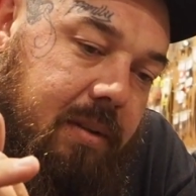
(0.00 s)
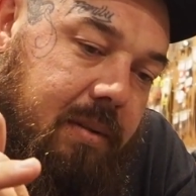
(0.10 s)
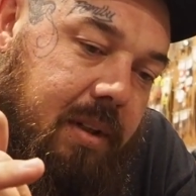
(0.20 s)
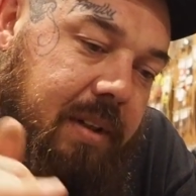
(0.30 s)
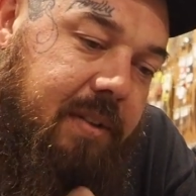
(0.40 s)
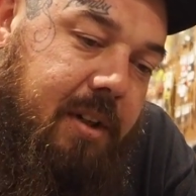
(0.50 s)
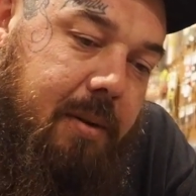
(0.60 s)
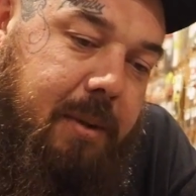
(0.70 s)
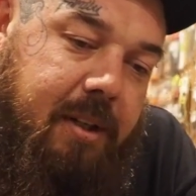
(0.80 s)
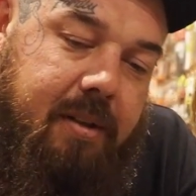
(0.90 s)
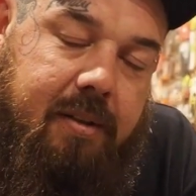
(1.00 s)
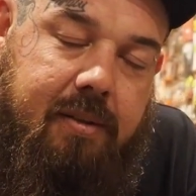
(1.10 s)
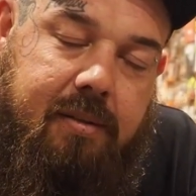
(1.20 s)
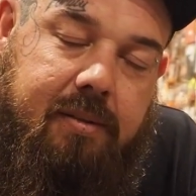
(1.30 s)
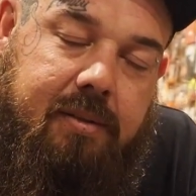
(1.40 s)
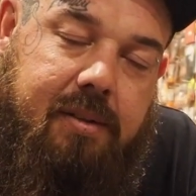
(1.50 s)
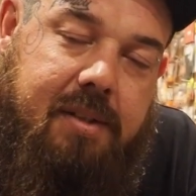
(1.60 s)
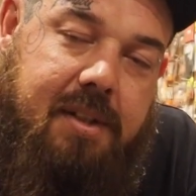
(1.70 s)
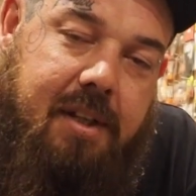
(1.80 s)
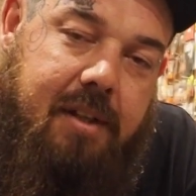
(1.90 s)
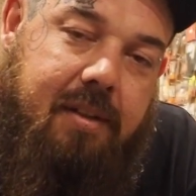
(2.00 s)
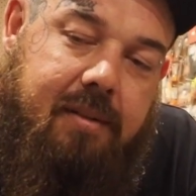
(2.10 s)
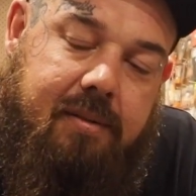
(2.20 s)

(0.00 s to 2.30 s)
leave a comment saying